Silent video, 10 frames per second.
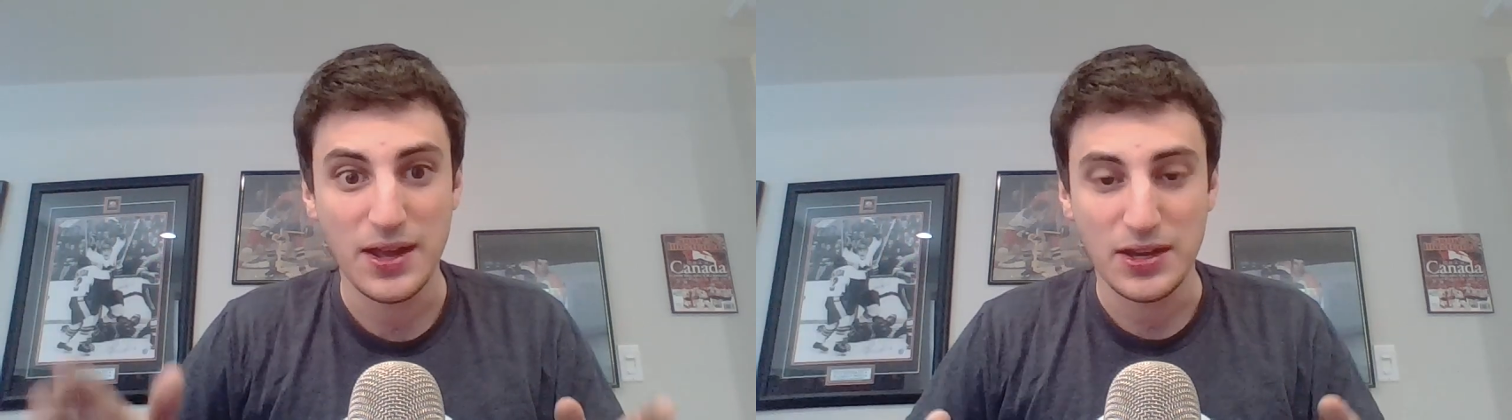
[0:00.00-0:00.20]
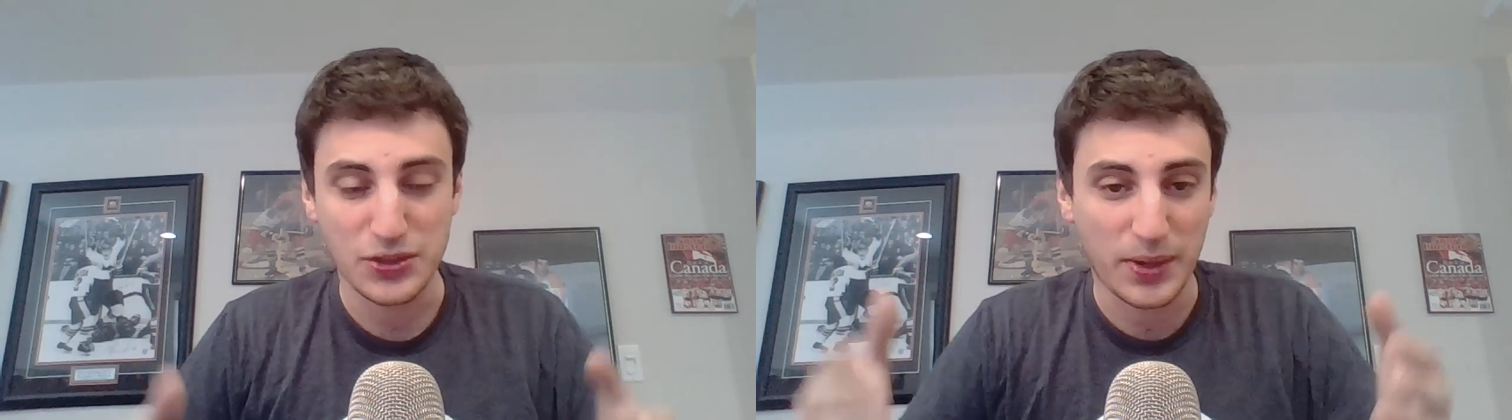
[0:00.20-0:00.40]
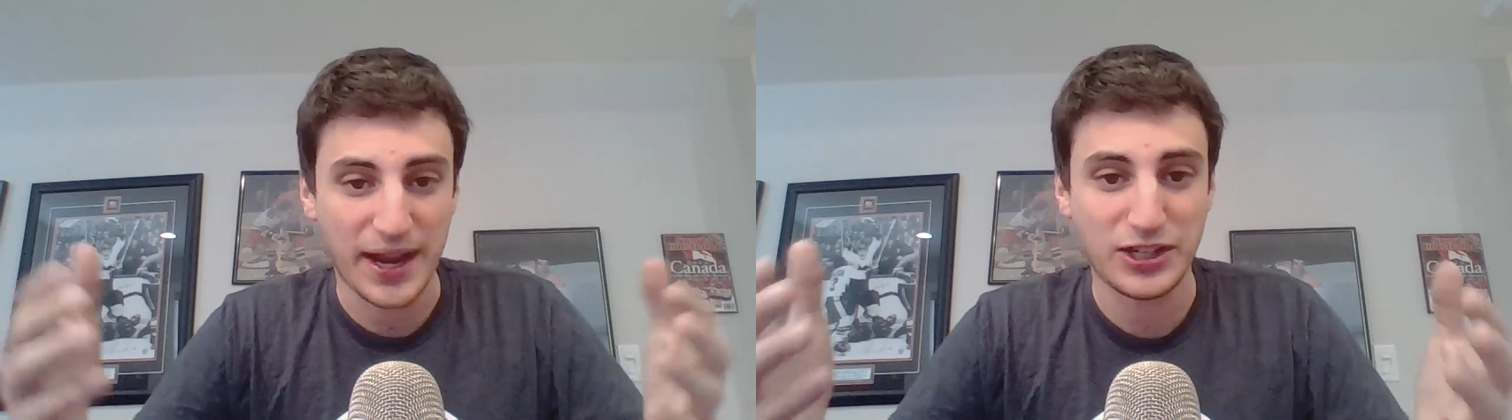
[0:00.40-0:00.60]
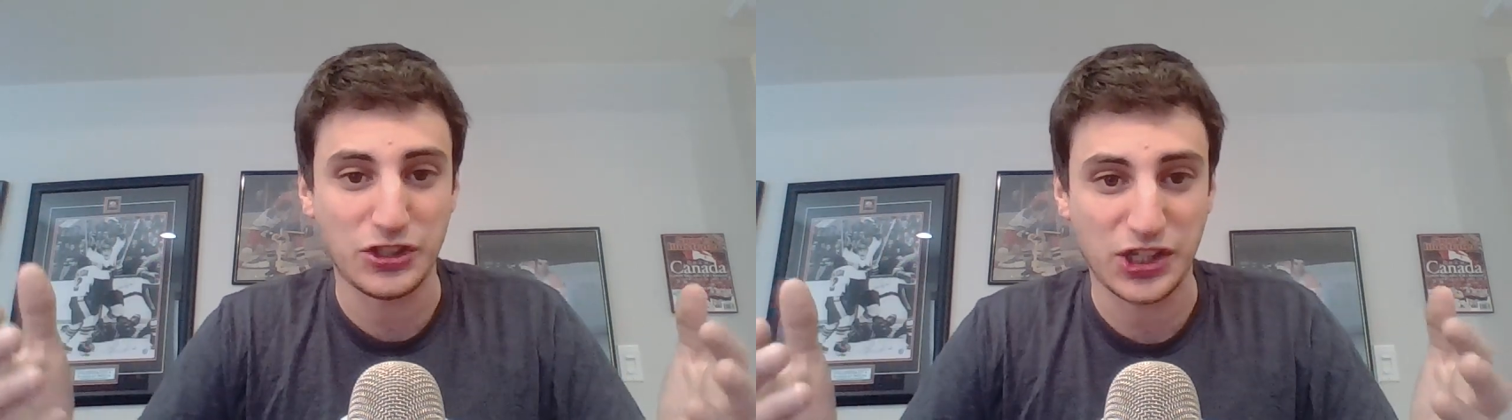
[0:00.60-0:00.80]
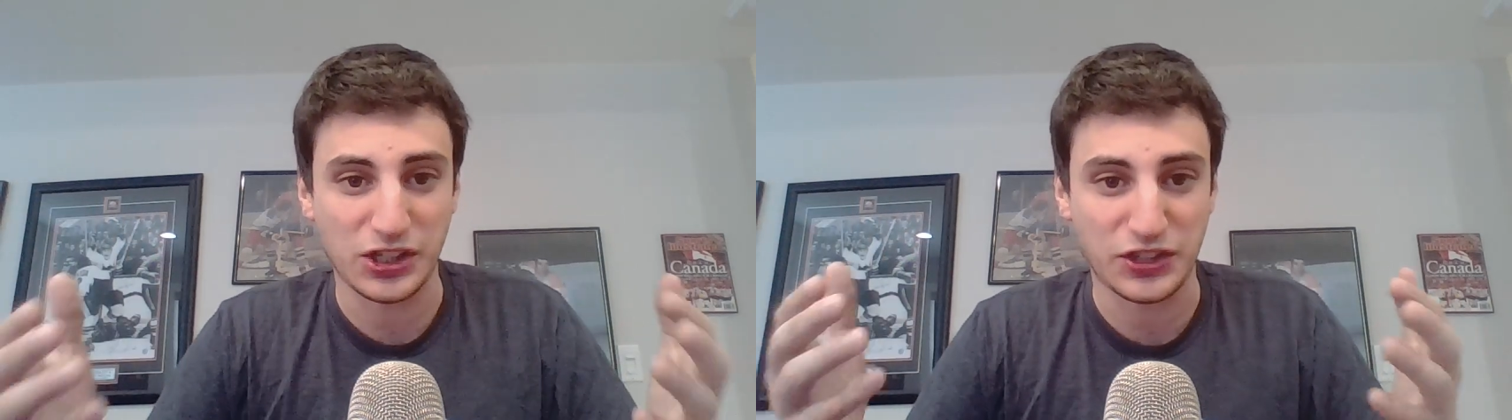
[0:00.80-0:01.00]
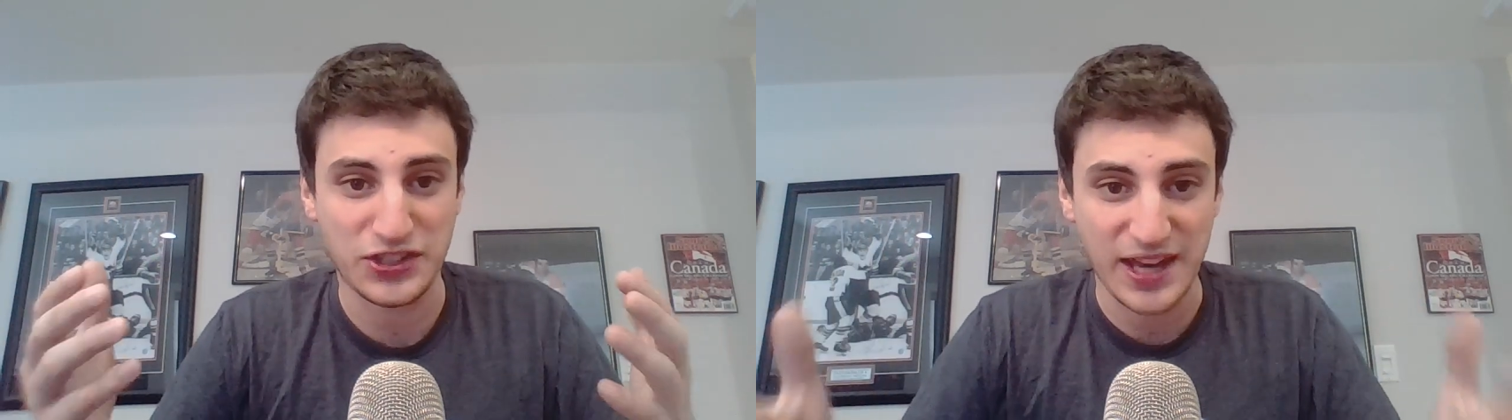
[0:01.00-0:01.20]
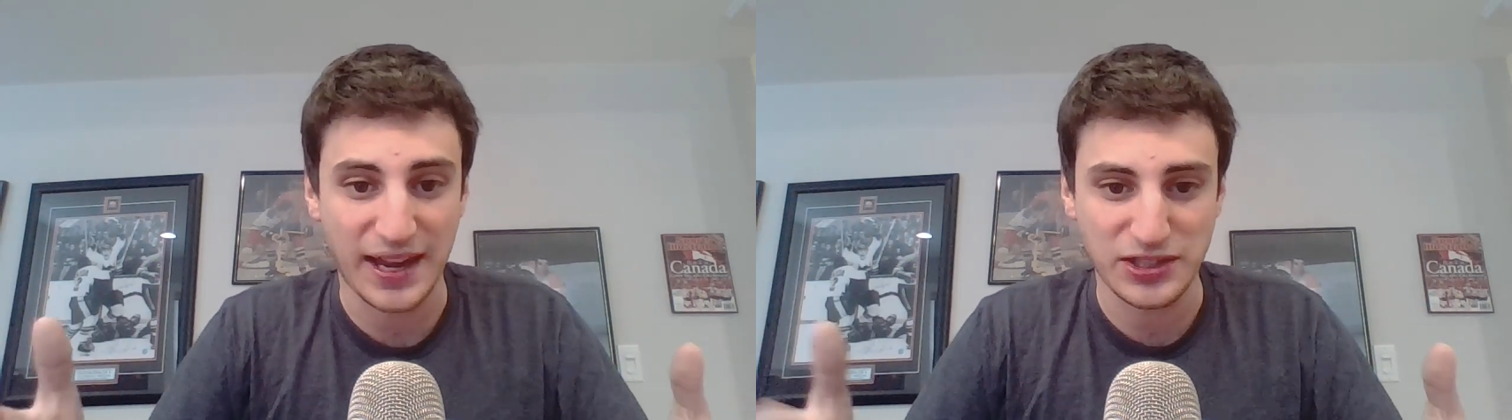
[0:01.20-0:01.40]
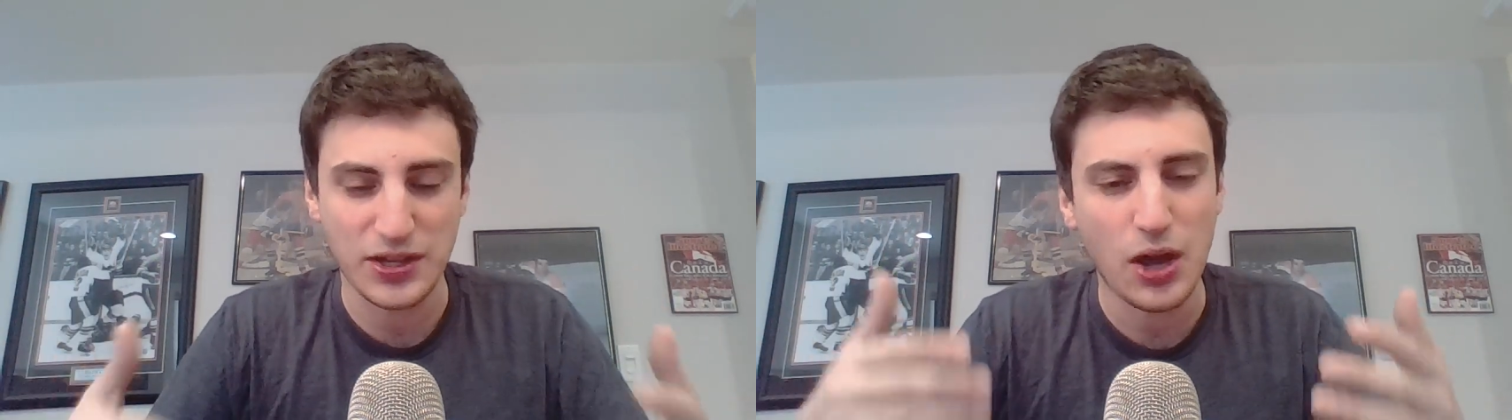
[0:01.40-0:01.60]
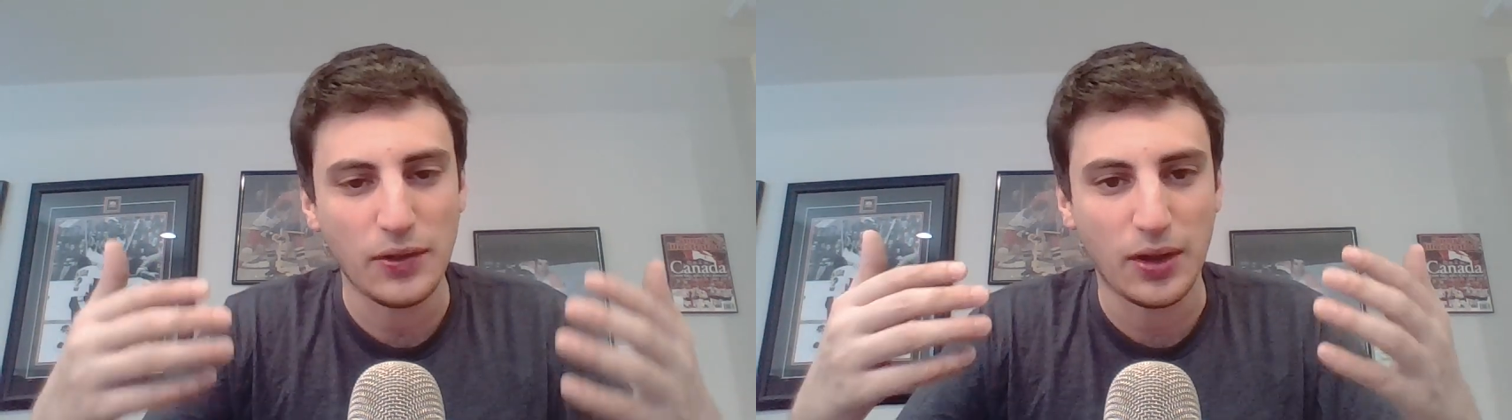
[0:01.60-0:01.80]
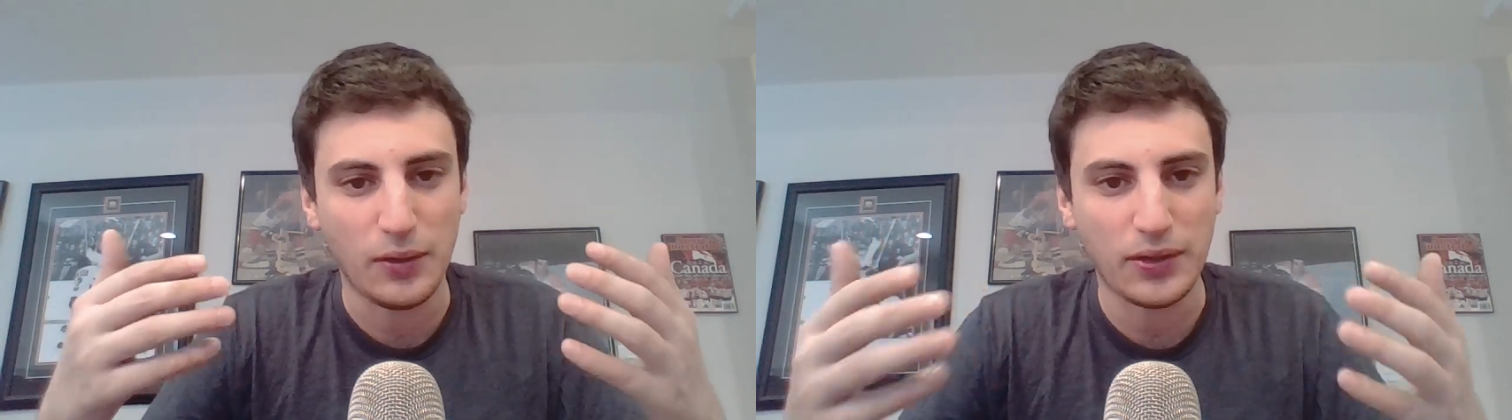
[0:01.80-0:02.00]
So what did Andrew Scheer say? So the
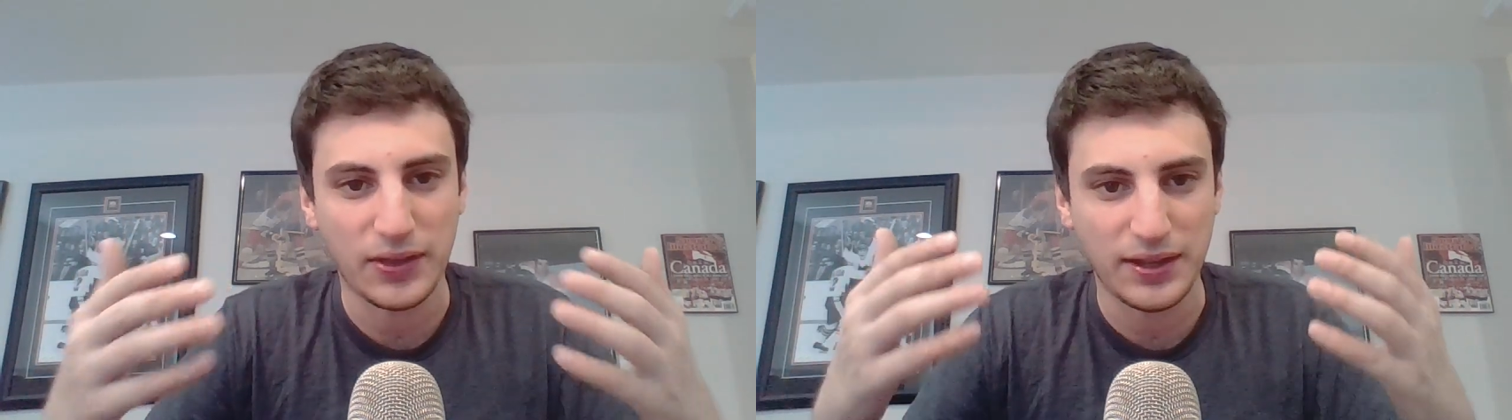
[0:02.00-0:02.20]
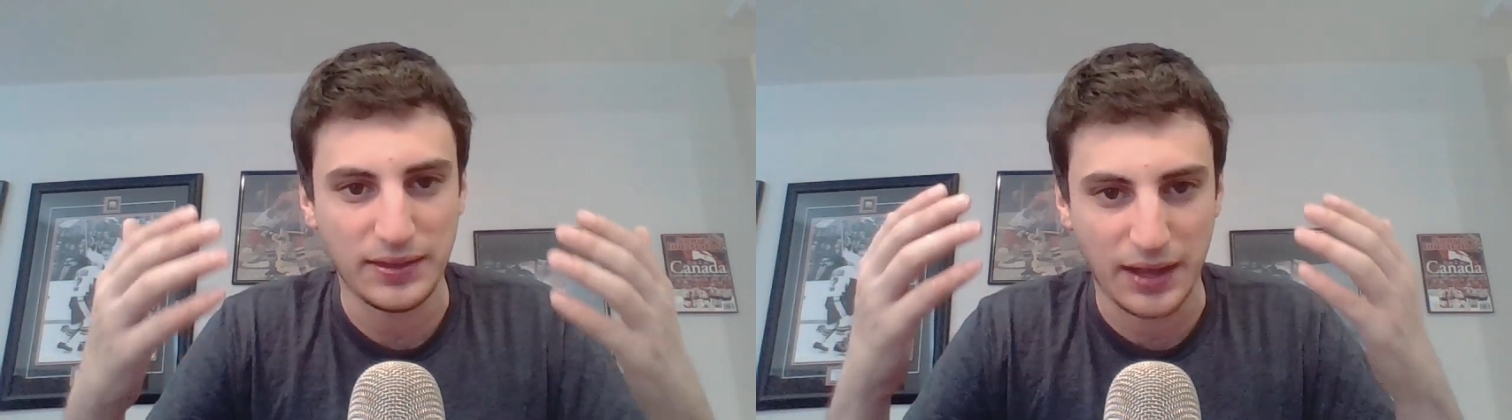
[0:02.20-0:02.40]
only only thing